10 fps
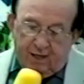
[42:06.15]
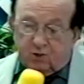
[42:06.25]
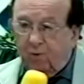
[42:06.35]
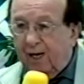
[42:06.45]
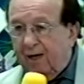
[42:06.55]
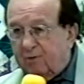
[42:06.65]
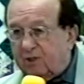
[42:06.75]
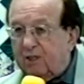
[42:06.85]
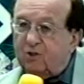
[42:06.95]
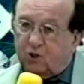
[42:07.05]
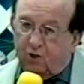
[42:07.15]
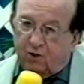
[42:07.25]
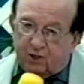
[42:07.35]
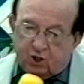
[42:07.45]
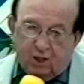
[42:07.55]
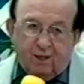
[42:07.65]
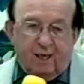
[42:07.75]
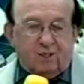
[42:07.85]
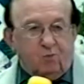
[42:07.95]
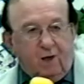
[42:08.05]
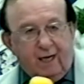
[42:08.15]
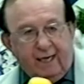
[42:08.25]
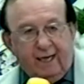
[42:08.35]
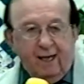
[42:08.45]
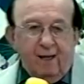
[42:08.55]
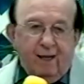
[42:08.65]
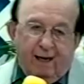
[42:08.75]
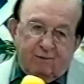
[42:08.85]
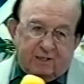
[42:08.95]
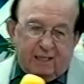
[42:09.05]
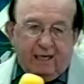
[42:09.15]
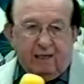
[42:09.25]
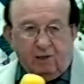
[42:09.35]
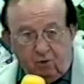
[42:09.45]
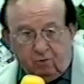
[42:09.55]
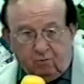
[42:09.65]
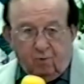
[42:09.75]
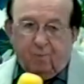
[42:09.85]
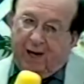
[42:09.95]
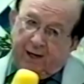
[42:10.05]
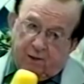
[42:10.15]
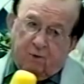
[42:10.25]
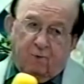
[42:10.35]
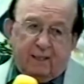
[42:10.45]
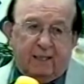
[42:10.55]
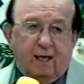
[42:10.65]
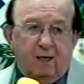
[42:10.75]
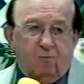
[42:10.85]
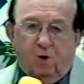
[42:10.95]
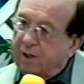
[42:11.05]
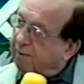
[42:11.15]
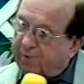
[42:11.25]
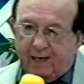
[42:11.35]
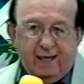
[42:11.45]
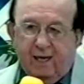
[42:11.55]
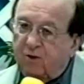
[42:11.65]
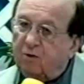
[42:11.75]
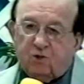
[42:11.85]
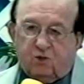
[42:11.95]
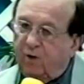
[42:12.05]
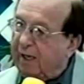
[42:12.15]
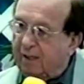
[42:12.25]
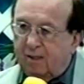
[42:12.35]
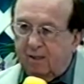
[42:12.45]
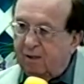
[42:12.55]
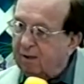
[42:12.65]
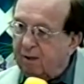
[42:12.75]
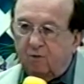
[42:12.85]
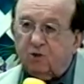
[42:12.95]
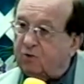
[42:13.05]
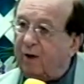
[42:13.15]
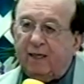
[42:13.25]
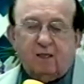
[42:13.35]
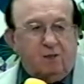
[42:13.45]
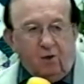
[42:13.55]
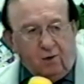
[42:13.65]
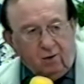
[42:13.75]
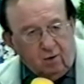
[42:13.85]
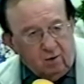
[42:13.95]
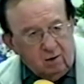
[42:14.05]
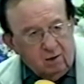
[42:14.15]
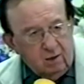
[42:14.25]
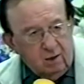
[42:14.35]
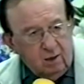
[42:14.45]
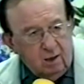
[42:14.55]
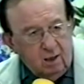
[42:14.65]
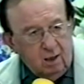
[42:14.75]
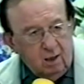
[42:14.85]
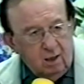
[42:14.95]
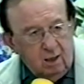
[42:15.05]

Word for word: And uh, that's why I was in church and that's why I was in that youth group. I knew what God wanted, but I had no strength, no strength at all.